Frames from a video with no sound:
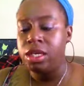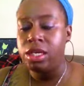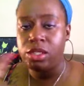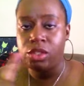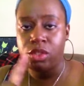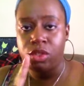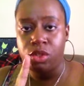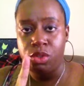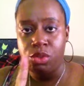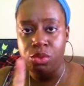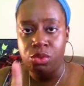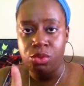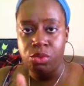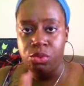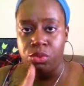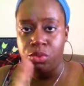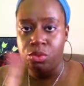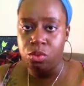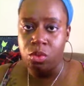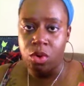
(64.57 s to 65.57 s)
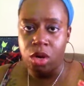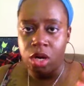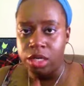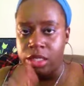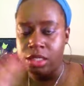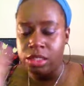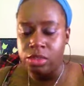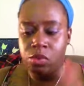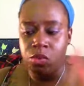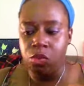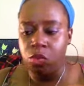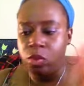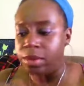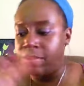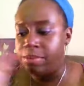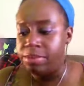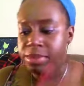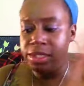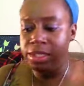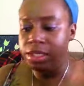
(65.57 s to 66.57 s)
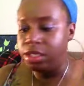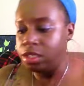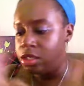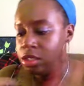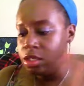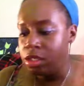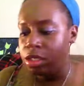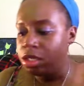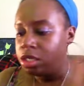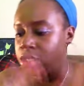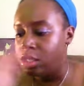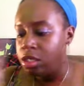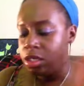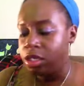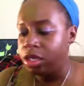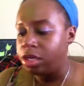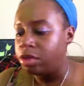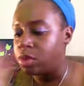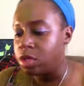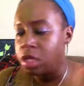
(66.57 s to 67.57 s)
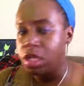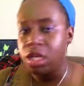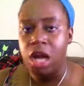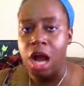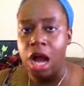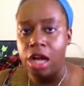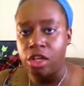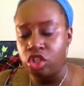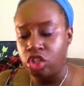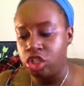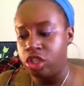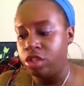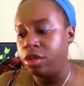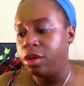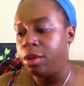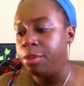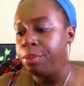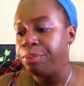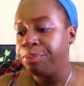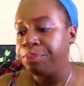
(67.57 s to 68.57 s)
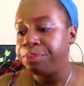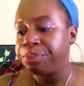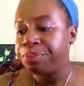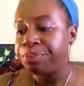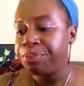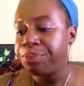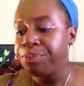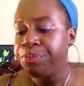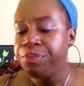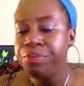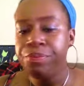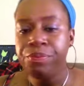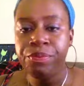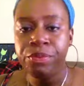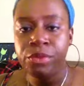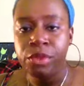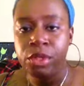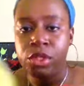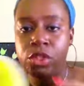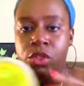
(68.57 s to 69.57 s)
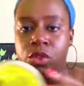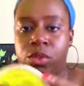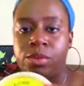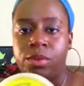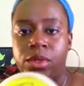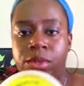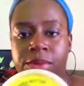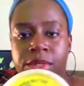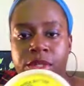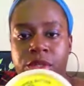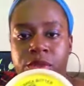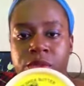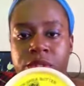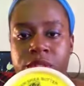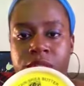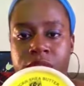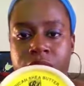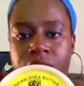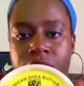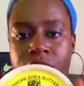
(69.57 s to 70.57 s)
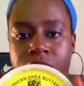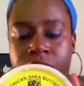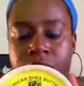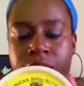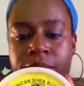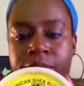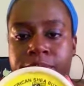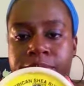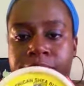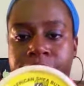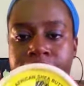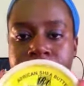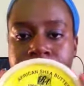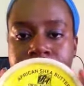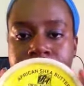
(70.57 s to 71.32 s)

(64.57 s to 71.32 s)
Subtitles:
into one whipped, concoction. So I'm going to be using some